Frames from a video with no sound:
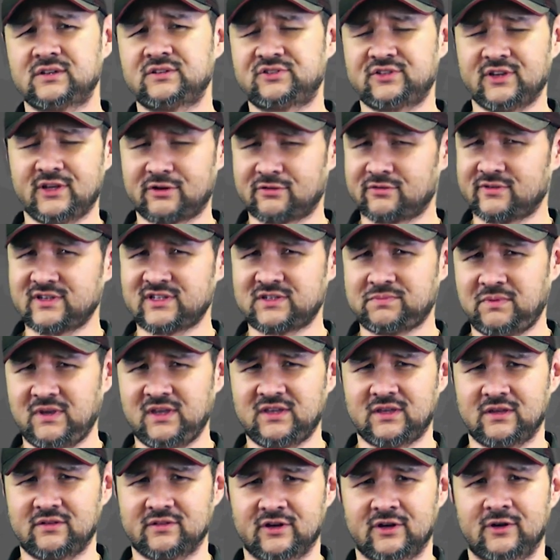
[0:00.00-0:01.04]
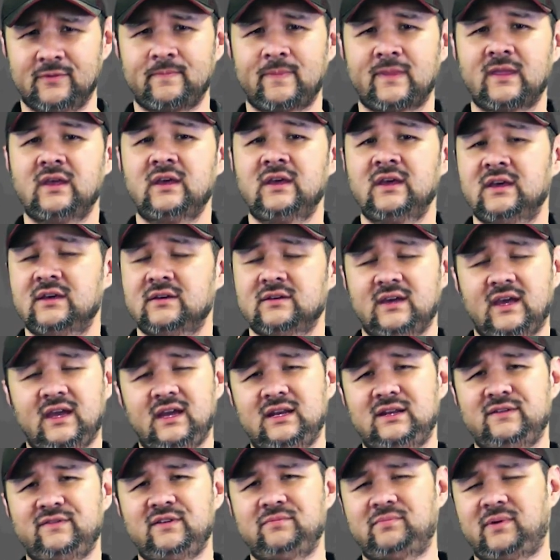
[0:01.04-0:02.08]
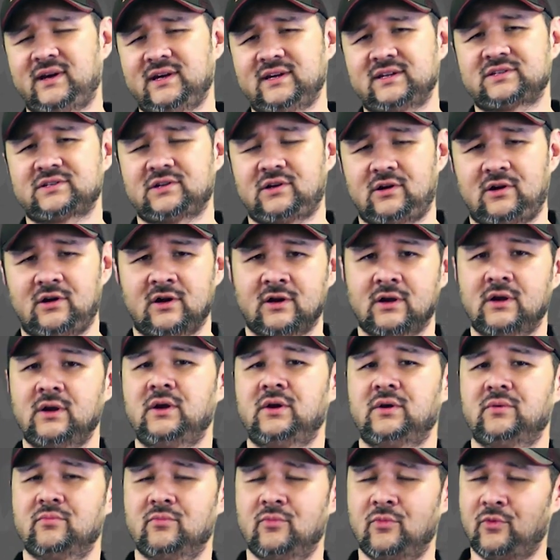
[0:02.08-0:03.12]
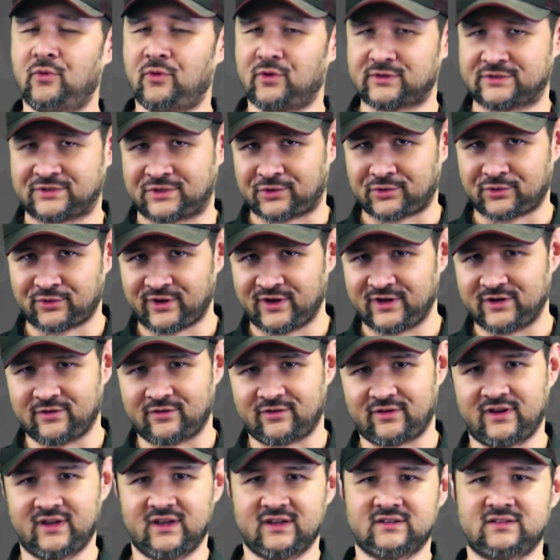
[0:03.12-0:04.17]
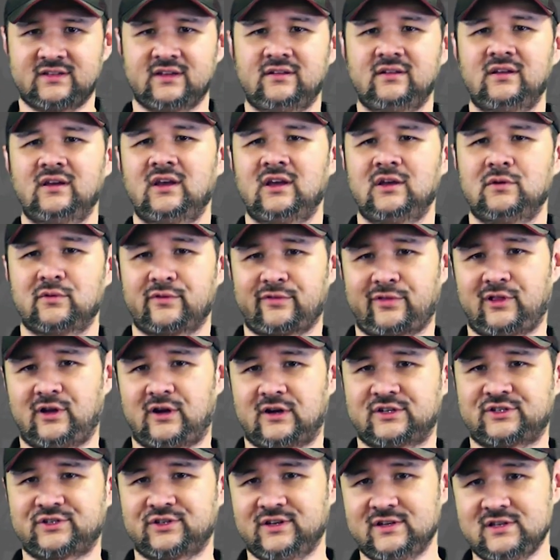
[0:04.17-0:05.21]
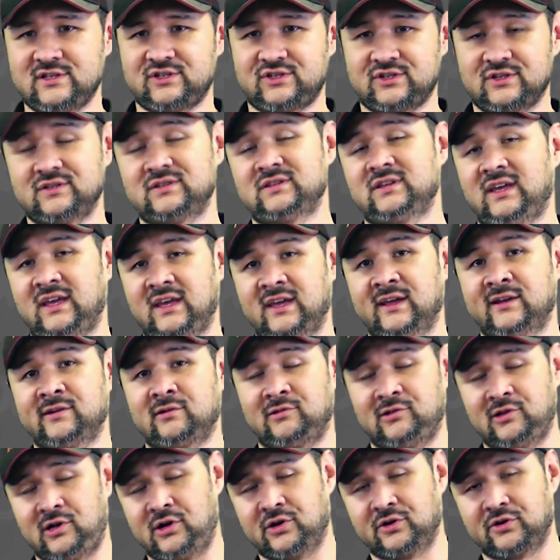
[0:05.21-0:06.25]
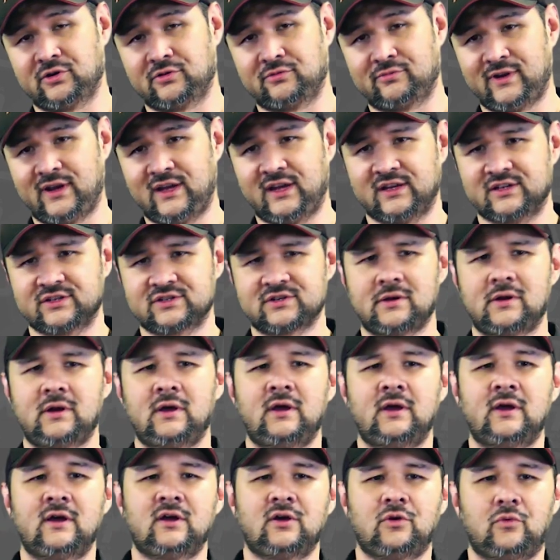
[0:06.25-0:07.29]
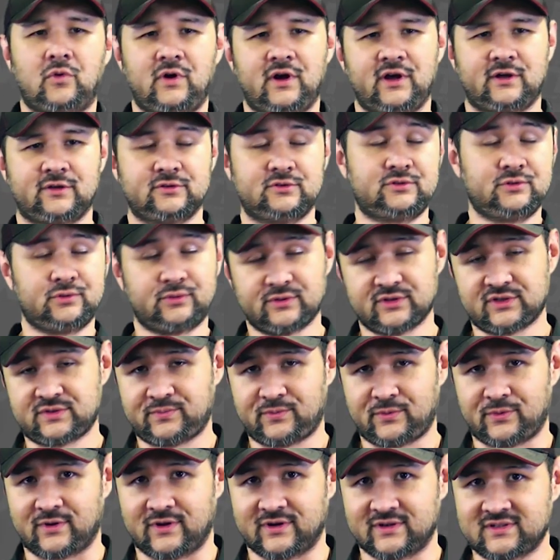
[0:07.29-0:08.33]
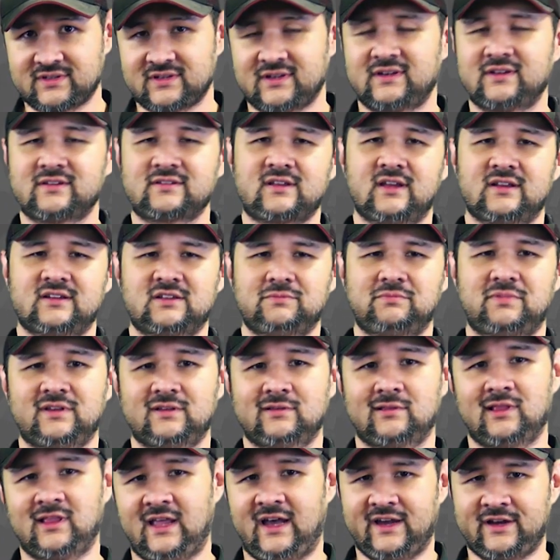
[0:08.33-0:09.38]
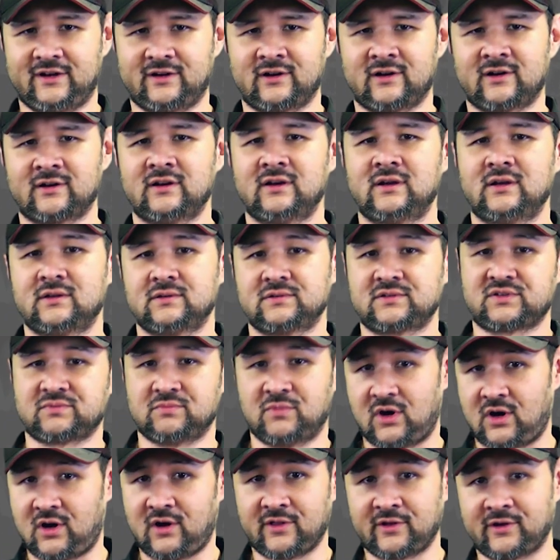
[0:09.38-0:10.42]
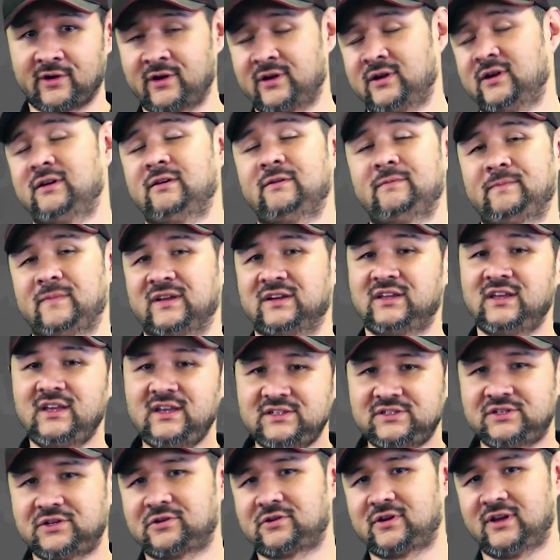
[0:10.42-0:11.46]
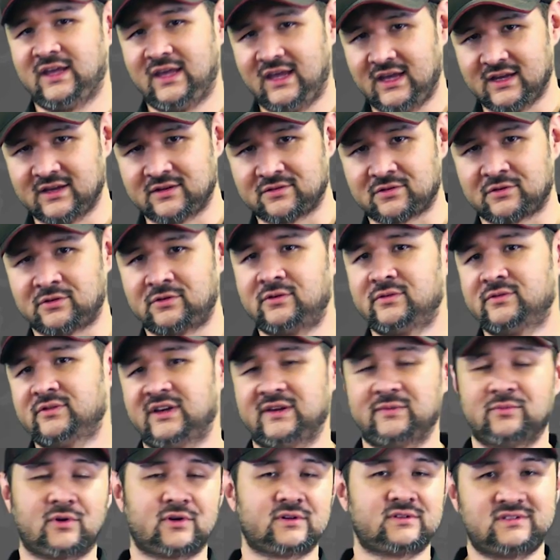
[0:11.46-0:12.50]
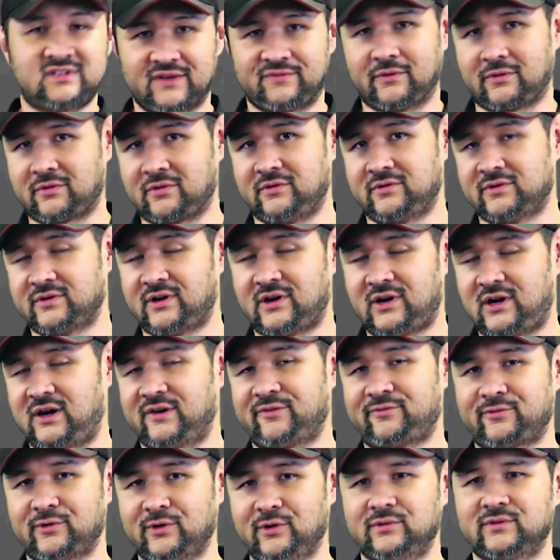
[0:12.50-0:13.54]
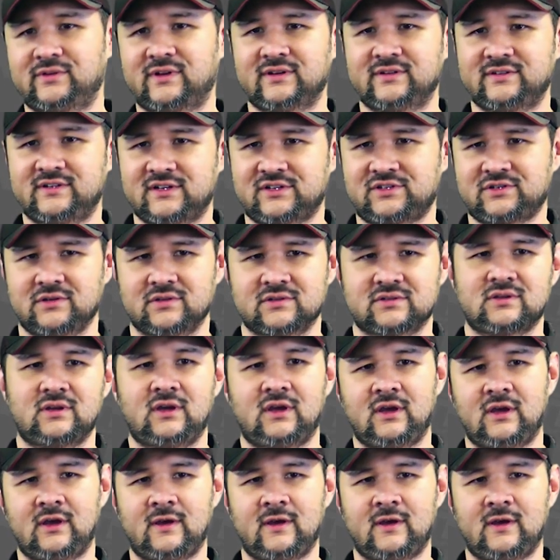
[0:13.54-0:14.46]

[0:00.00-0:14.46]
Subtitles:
Generally speaking though, ADV bikes are more touring oriented with larger engines and longer range, while dual sports tend to be lighter, smaller, and easier to handle in more difficult off-road conditions.